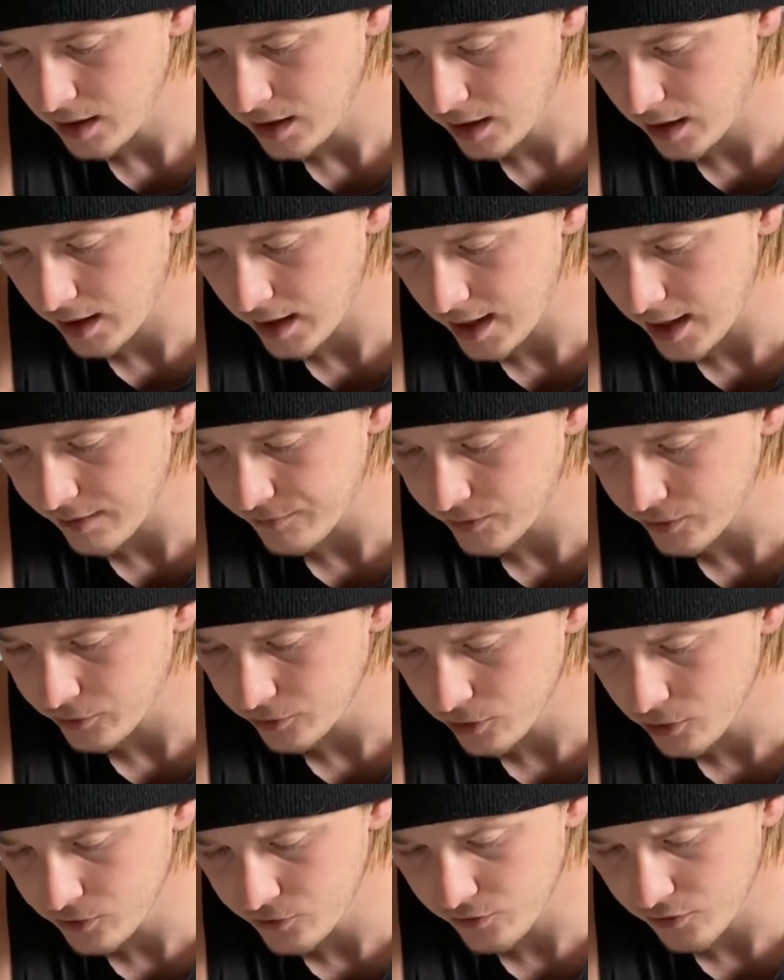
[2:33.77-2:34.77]
I have a
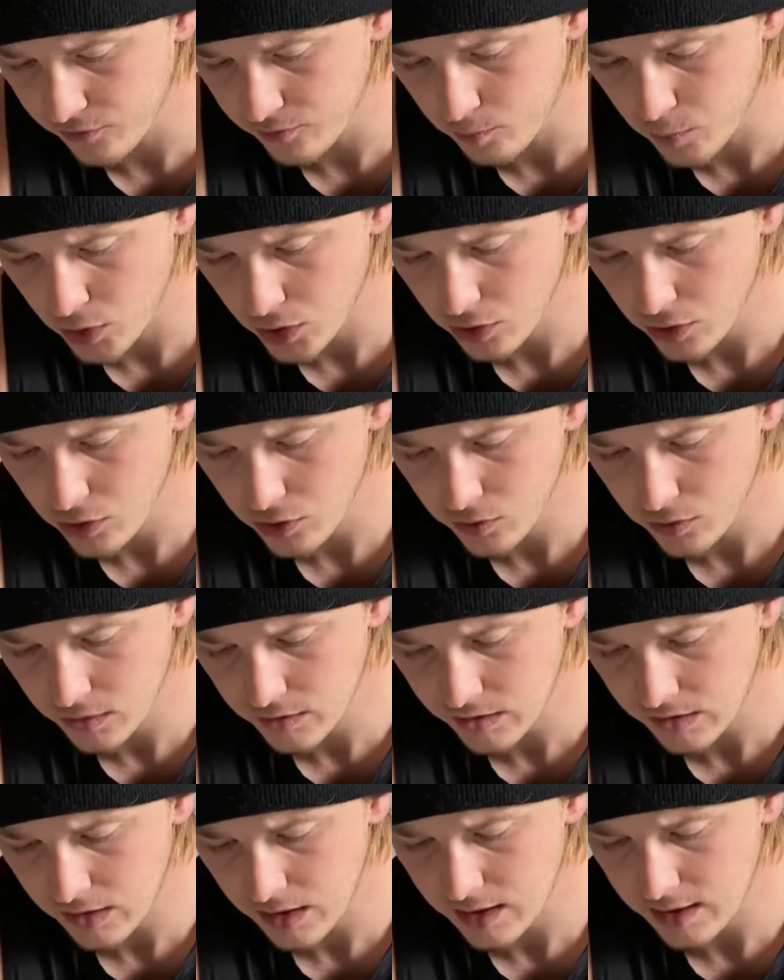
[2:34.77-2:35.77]
grove of Burr
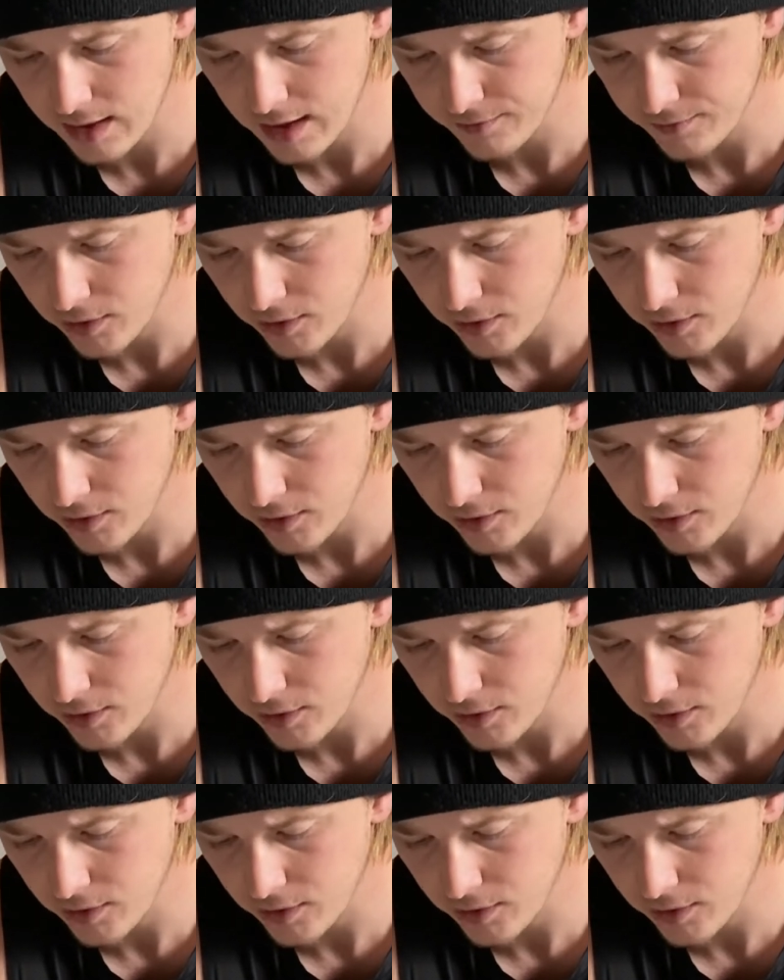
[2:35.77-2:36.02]
Oaks and have